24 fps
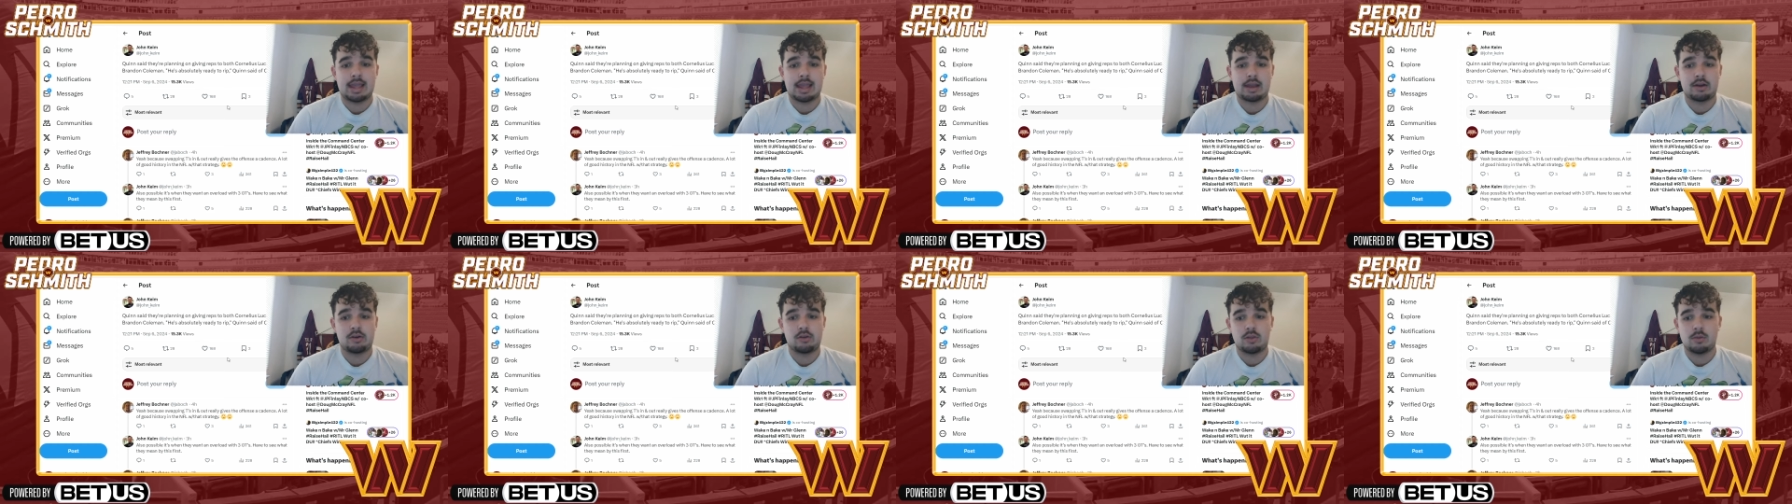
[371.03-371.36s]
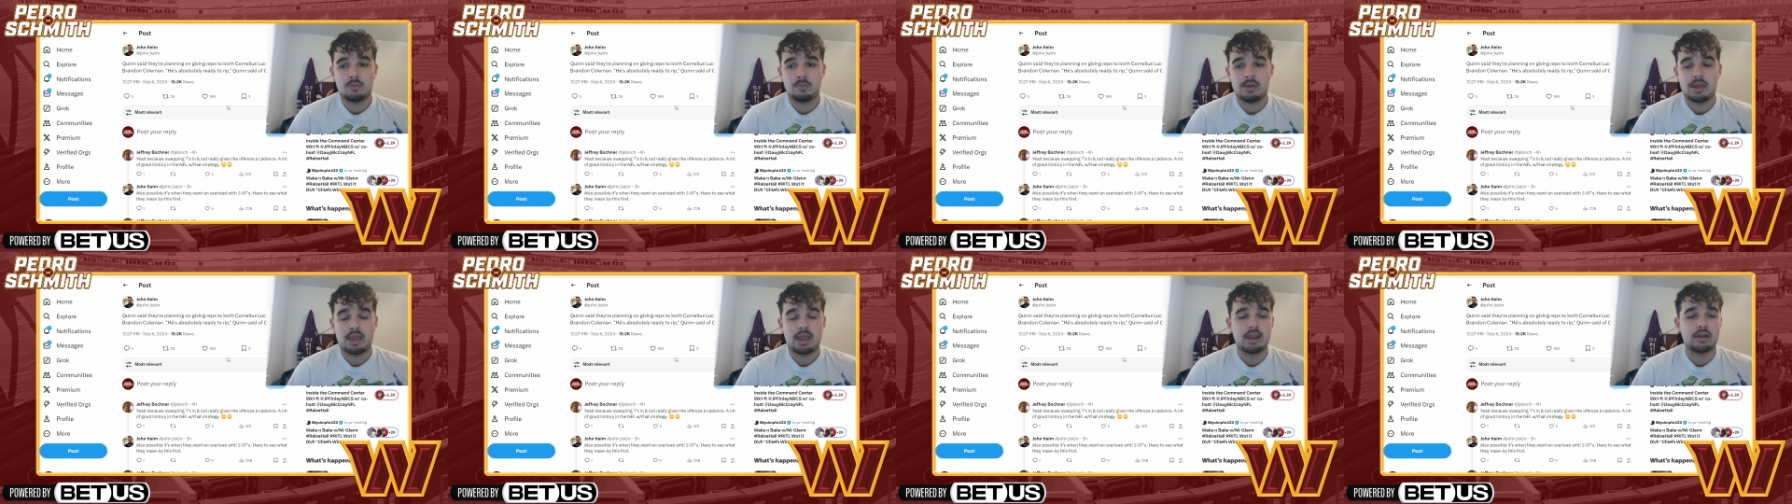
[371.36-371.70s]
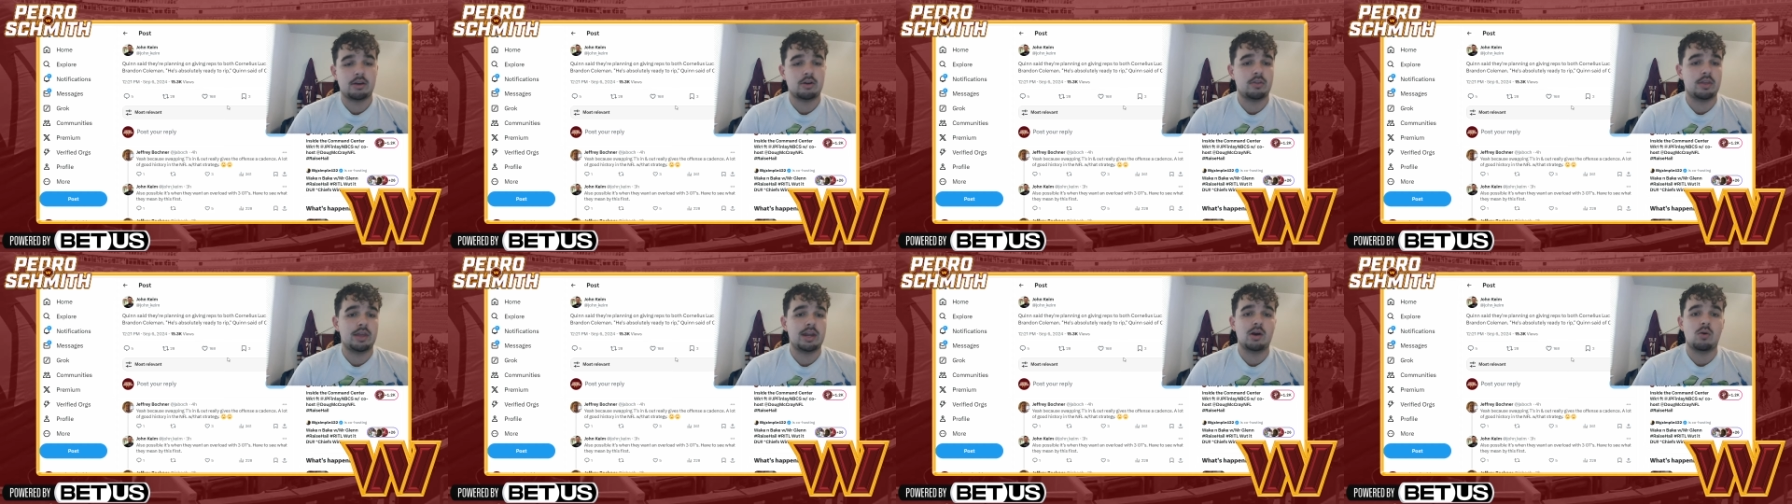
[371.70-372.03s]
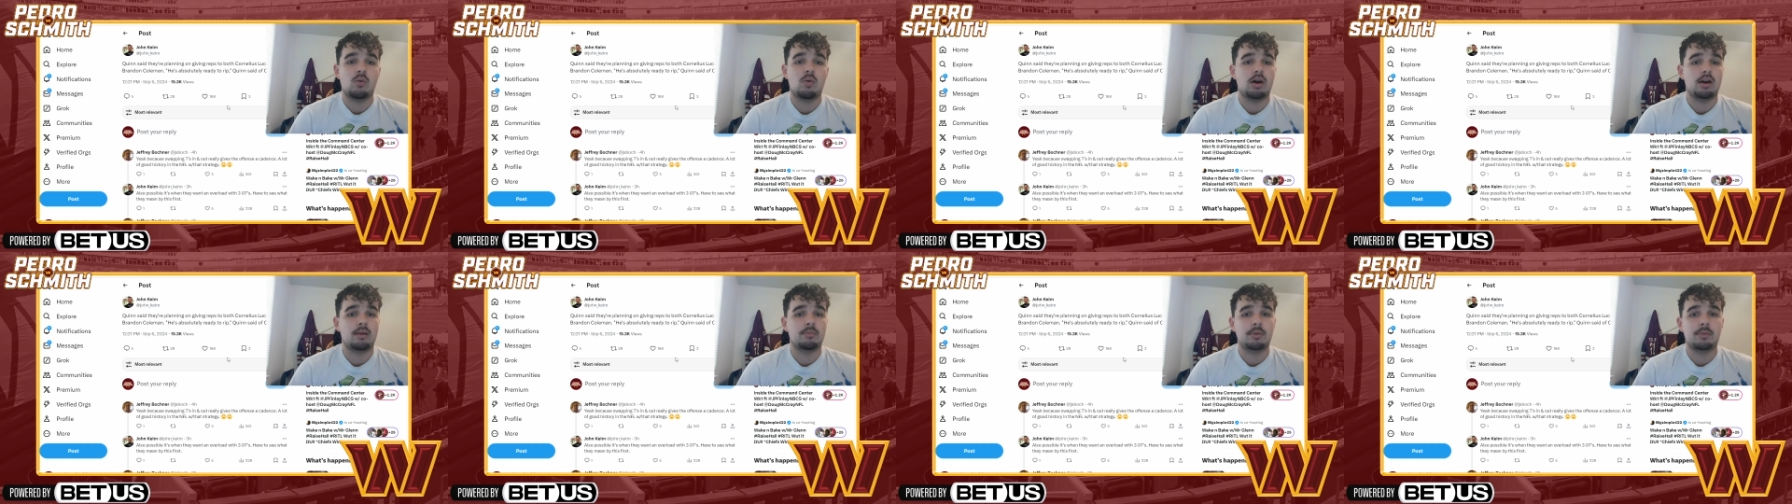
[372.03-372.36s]
handle the pain or they
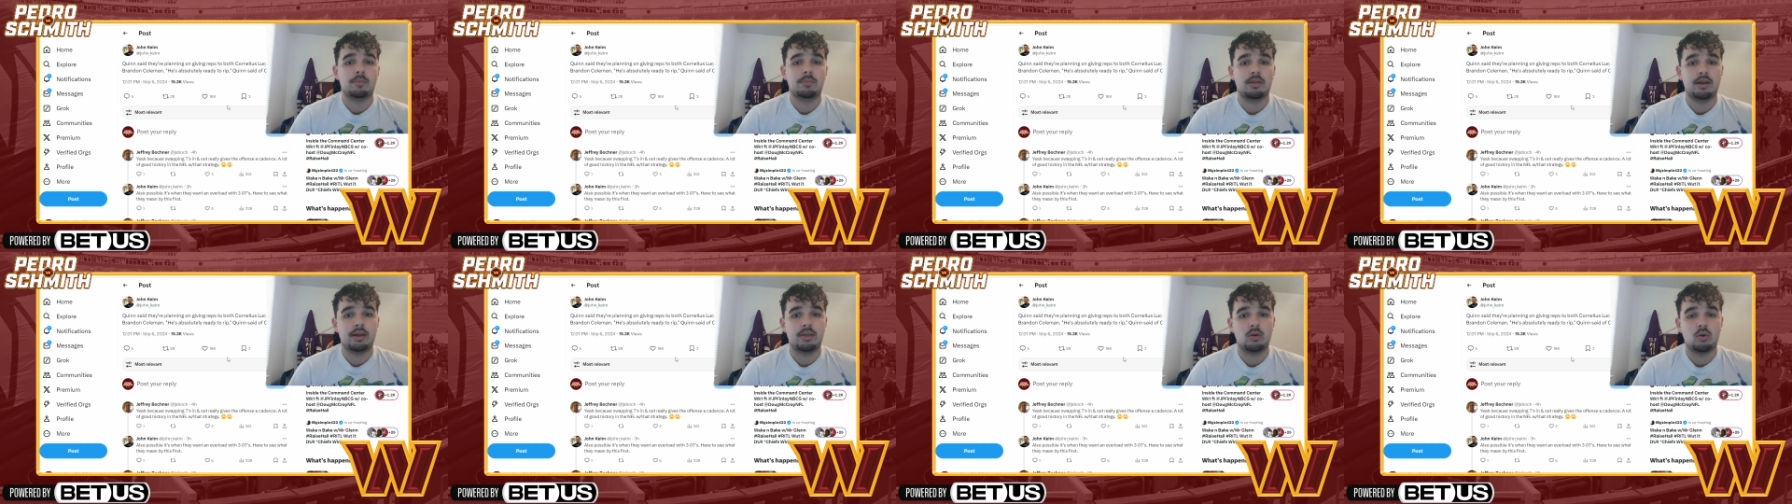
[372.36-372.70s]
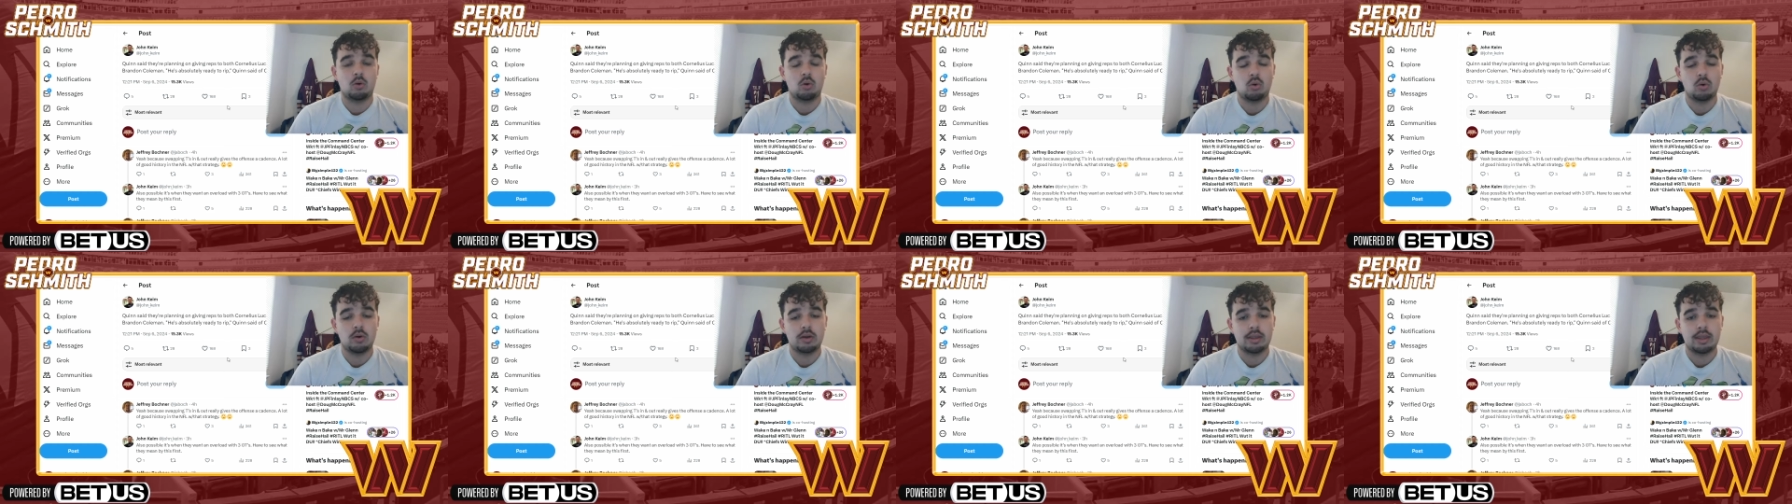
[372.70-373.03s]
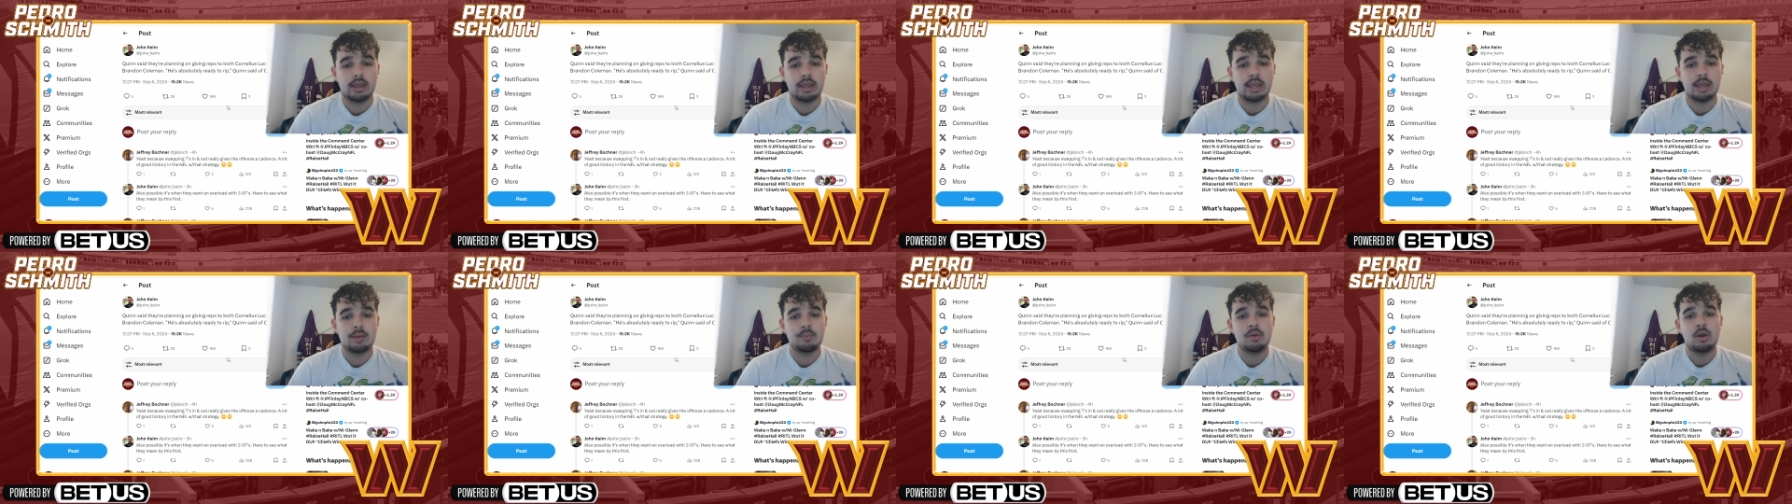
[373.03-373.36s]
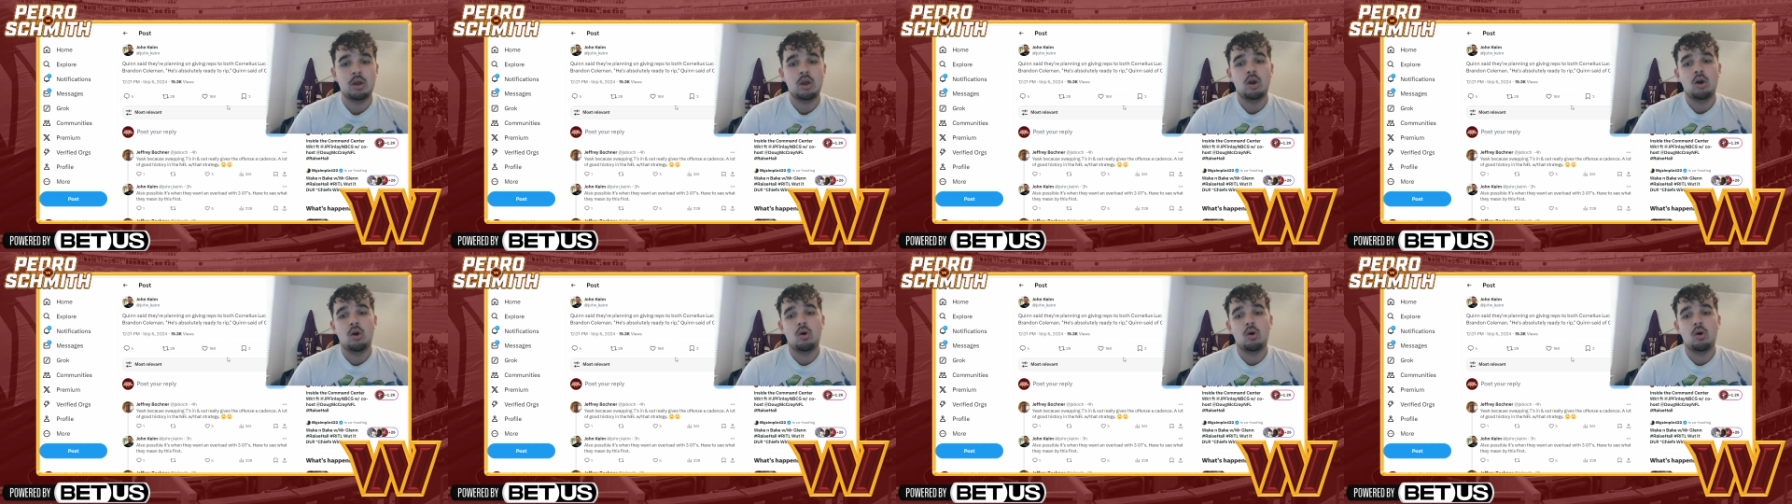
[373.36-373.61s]
don't want him to play the whole game